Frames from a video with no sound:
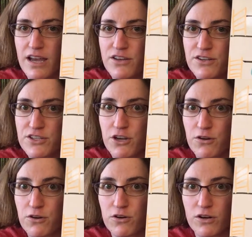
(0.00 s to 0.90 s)
and you need to
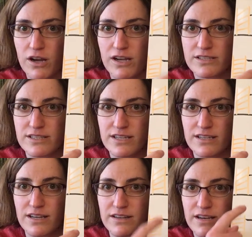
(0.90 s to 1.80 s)
go across
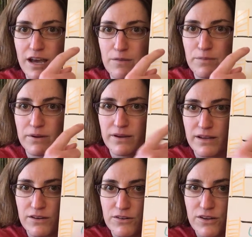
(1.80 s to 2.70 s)
it, and then up,
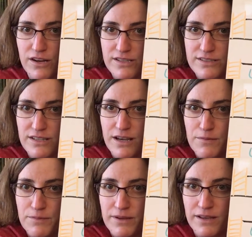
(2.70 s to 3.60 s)
and across, and
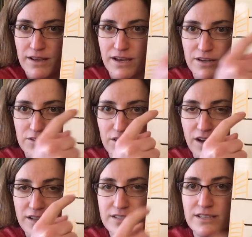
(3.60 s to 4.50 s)
up, and
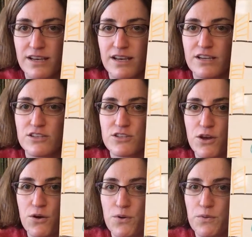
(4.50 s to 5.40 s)
across.
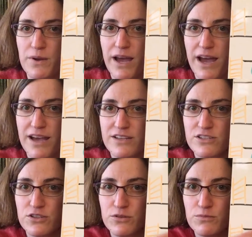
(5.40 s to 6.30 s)
So
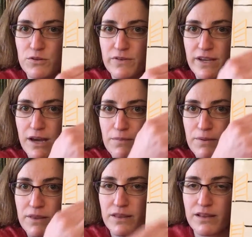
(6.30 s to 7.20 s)
as you're moving
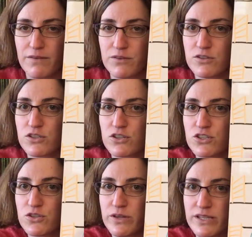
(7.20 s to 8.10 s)
up the levels, you're
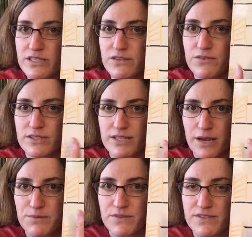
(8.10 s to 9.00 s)
doing different
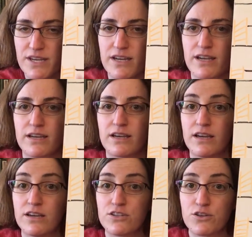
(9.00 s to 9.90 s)
types of studying.
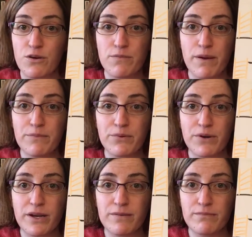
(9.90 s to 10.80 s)
So
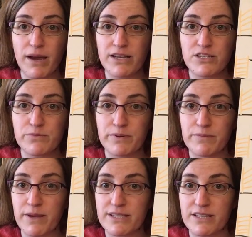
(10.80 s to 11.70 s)
remembering might just
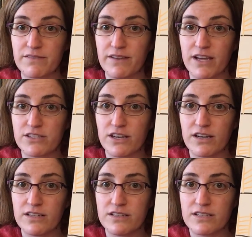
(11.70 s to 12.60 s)
be basic
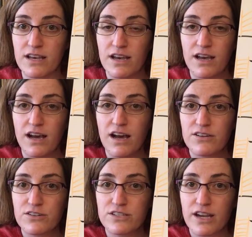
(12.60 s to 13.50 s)
flashcards.
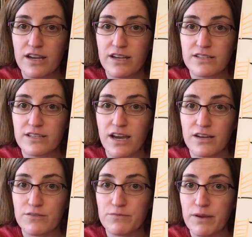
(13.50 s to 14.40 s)
Understanding is
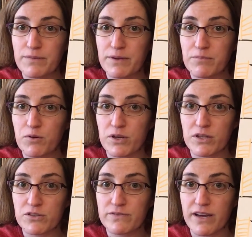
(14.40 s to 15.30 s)
kind of maybe putting
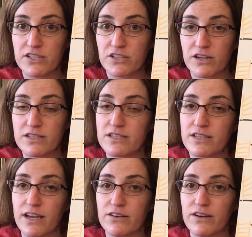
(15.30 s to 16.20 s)
those flashcards
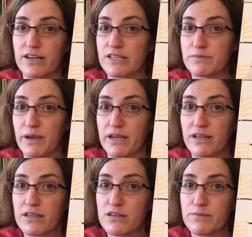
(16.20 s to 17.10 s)
together and
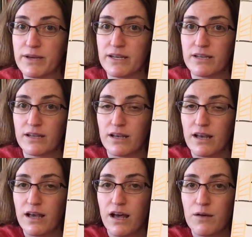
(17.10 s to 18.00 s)
expanding a little bit.
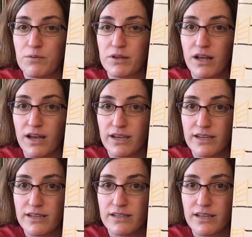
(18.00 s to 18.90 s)

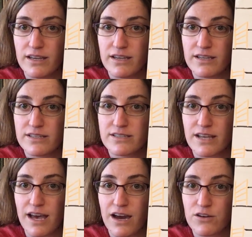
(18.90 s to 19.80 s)
Applying is
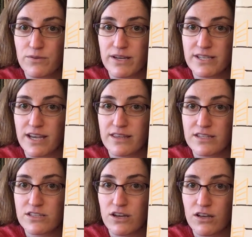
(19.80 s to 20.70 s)
how do I take
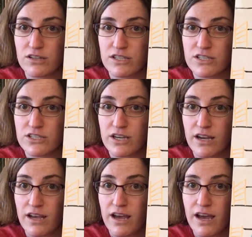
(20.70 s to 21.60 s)
this knowledge
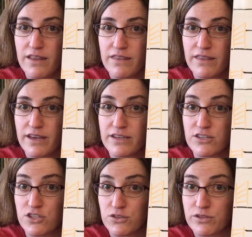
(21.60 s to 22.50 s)
and
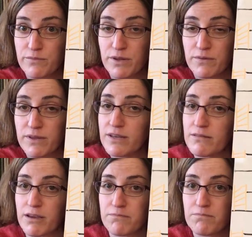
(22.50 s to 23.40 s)
then do something with it,
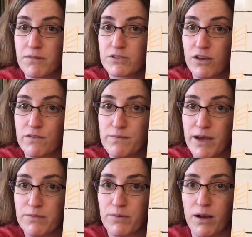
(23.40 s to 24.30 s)
like solve a
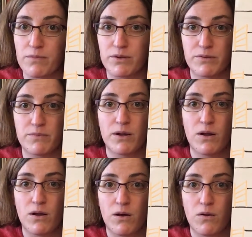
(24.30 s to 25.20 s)
math problem,
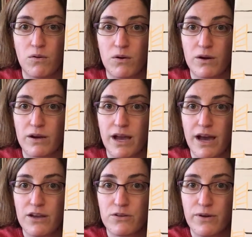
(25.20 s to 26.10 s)
or
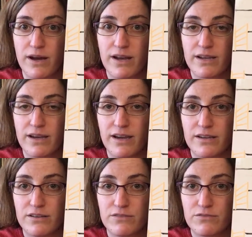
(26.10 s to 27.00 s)
how do I
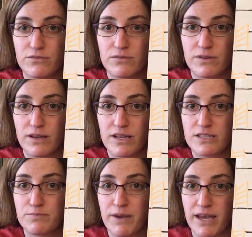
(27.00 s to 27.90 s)
kind of
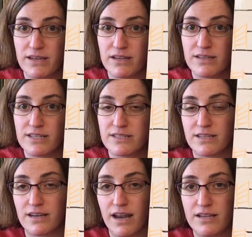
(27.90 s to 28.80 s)
expand on these
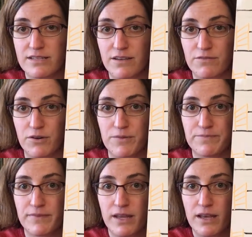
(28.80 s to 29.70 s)
in an essay
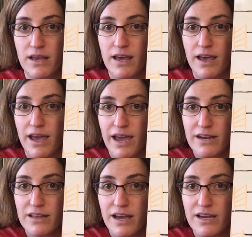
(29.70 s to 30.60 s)
form.
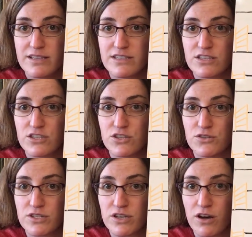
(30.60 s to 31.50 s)
Analyze is
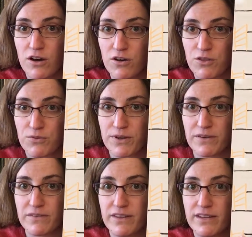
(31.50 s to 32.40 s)
using all
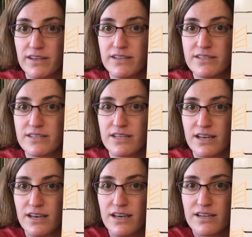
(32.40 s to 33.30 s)
3 of these
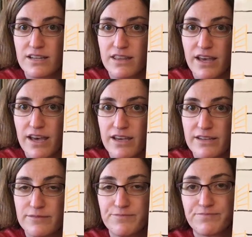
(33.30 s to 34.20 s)
to
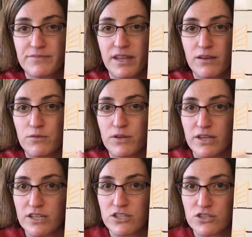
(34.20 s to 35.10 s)
then
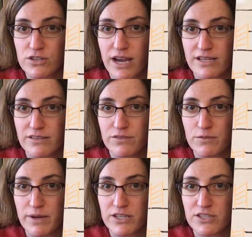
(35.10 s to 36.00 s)
really extract
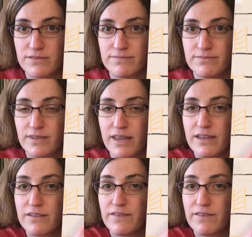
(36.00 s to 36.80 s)
information, and then